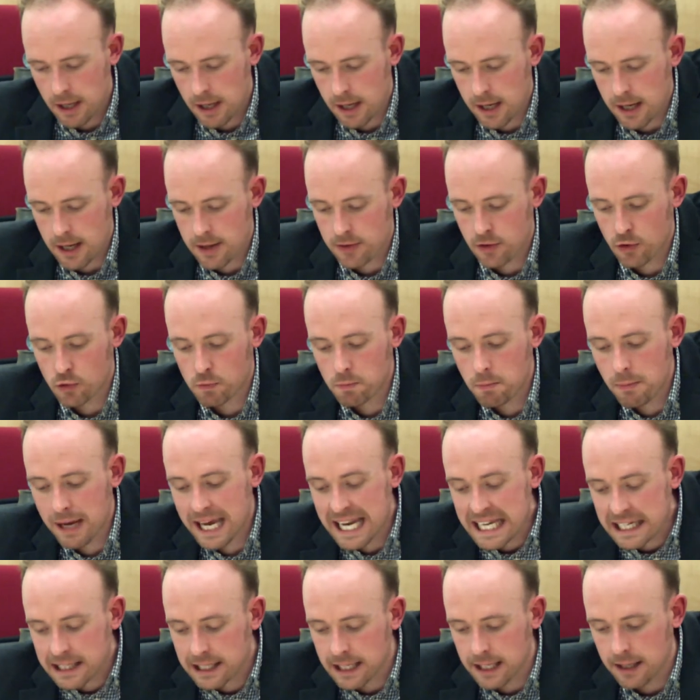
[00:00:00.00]
Uh, they'll
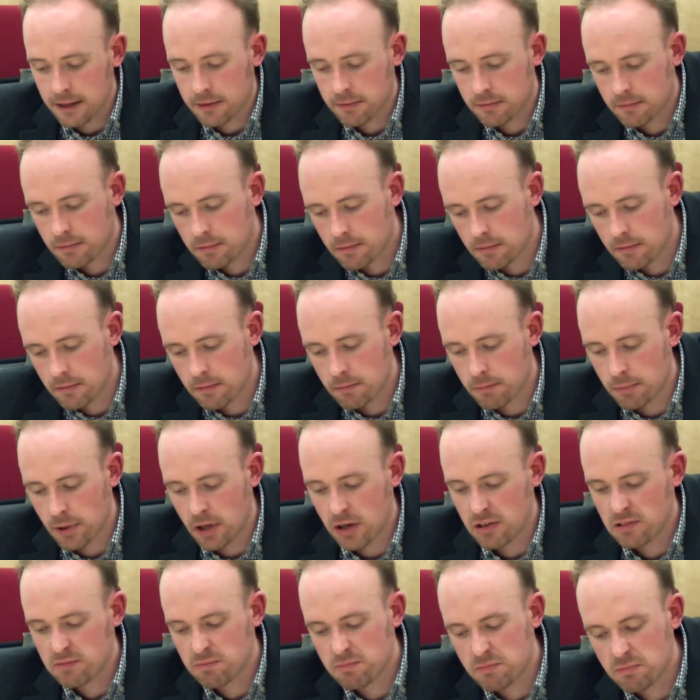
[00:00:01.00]
mainly,
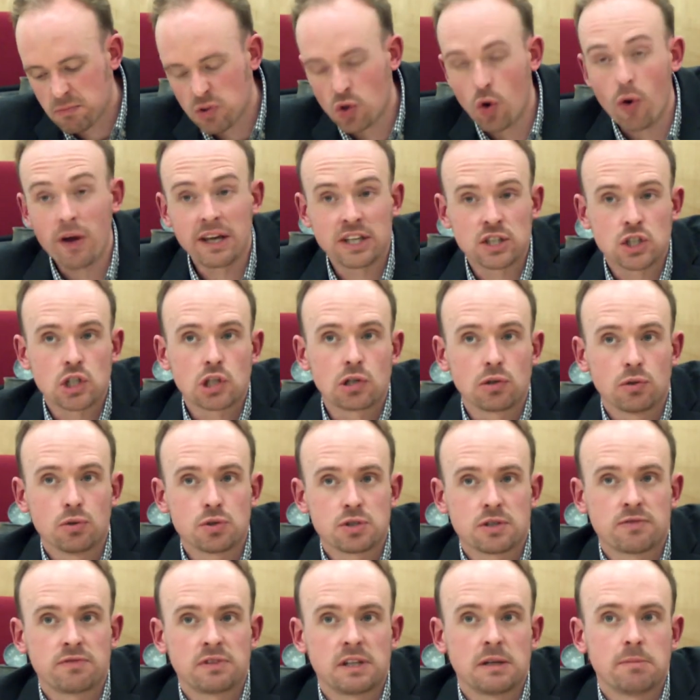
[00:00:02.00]
but not
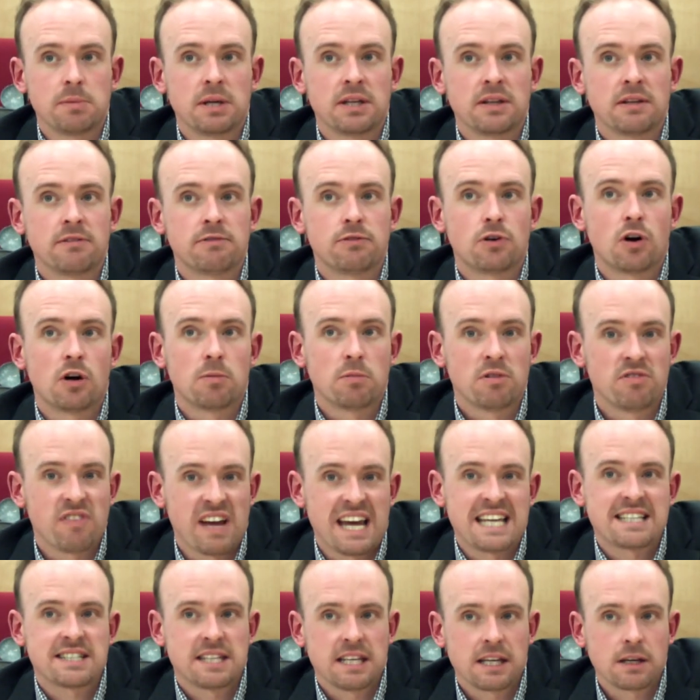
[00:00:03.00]
exclusively, be in the form of
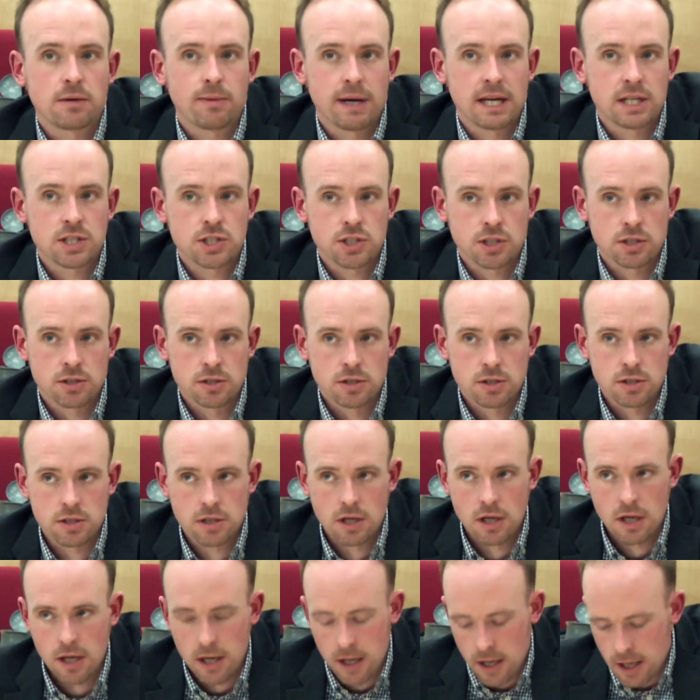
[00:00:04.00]
essay questions
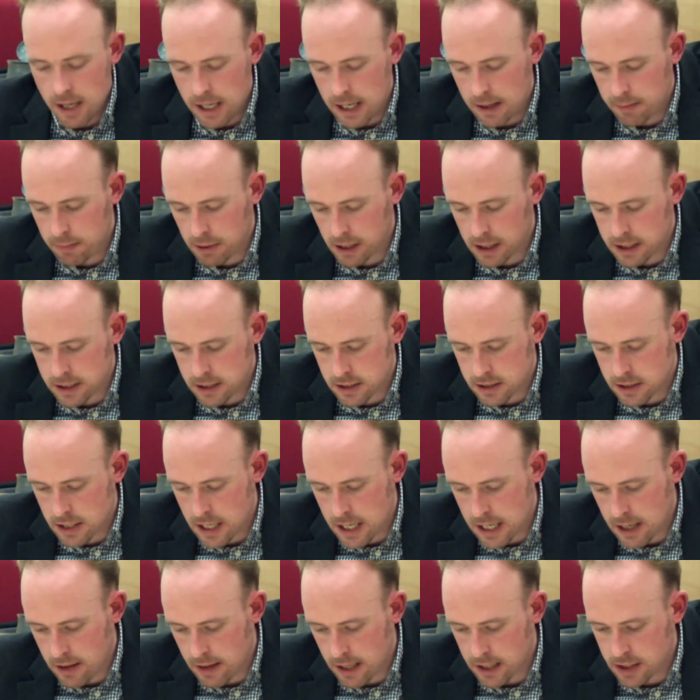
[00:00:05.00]
uh, because
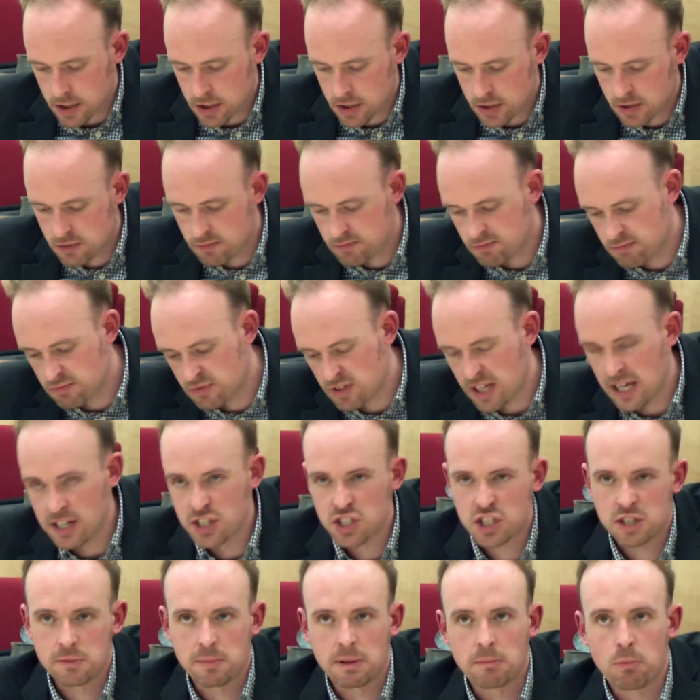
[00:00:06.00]
that
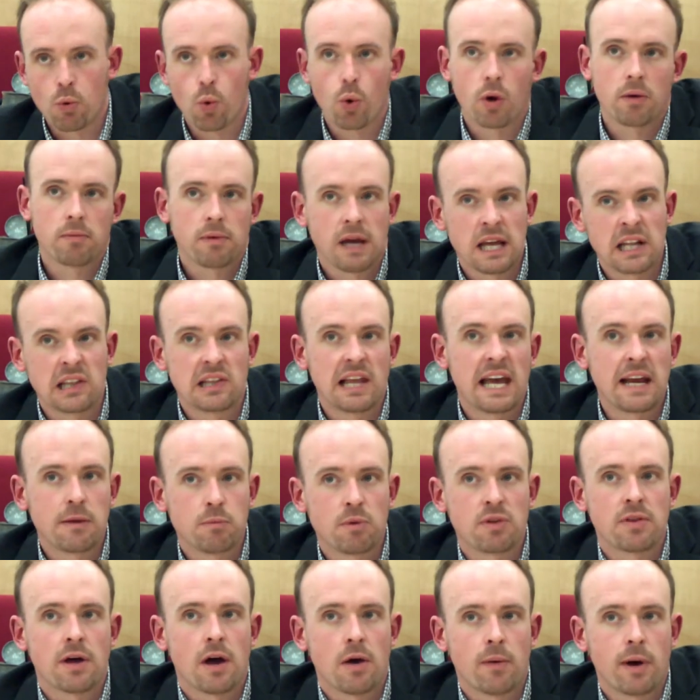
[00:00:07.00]
tends to be more in
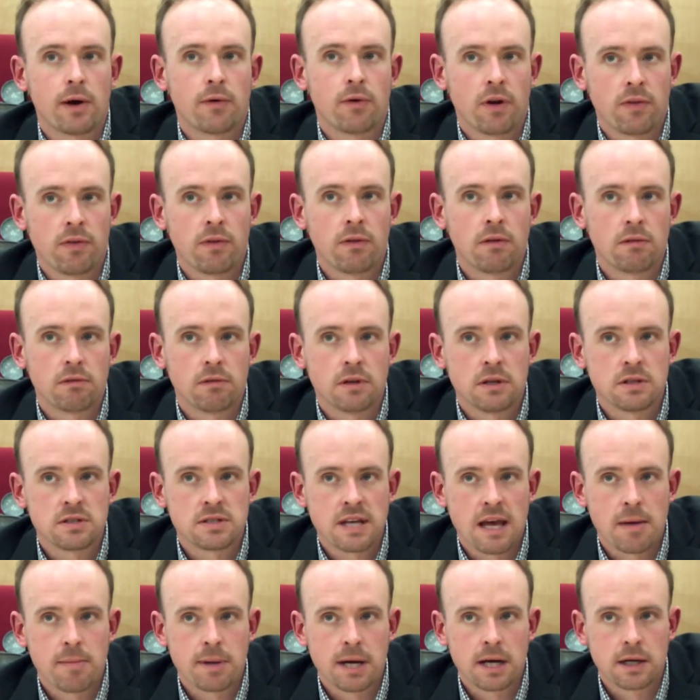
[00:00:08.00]
line with how I run the
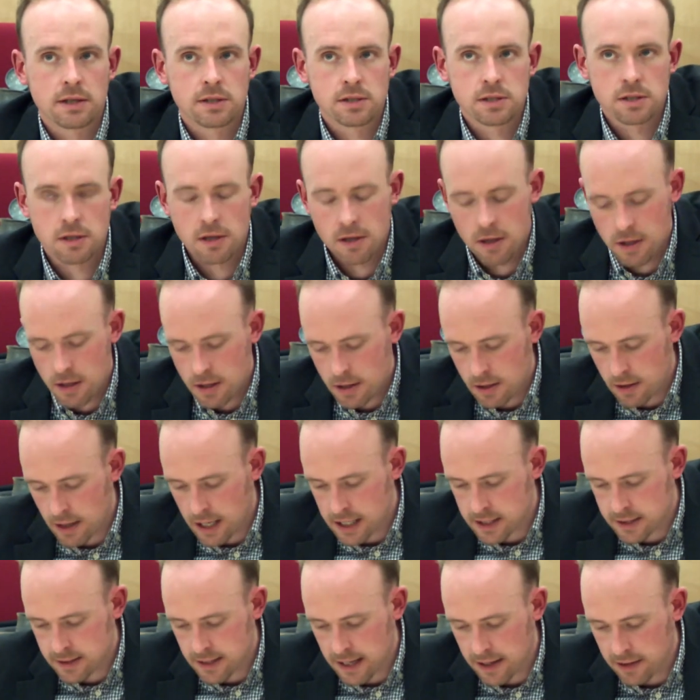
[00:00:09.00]
seminars,
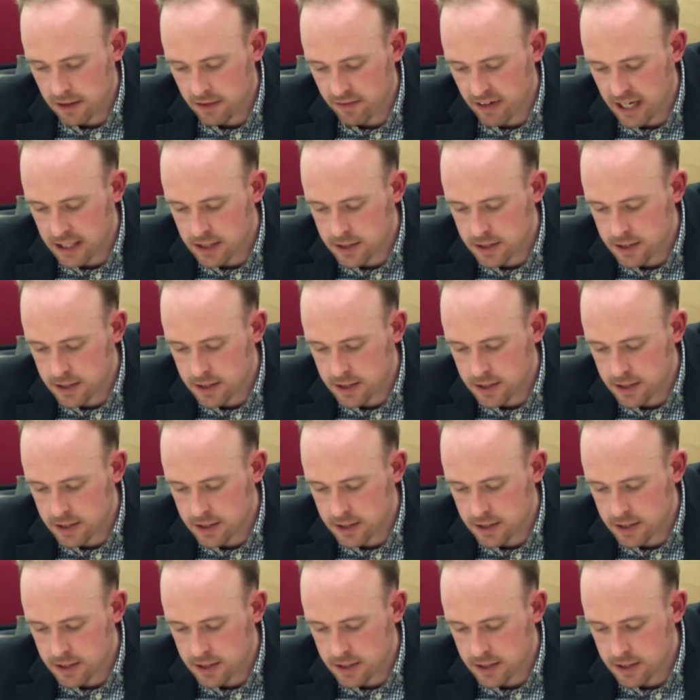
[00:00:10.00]
that style of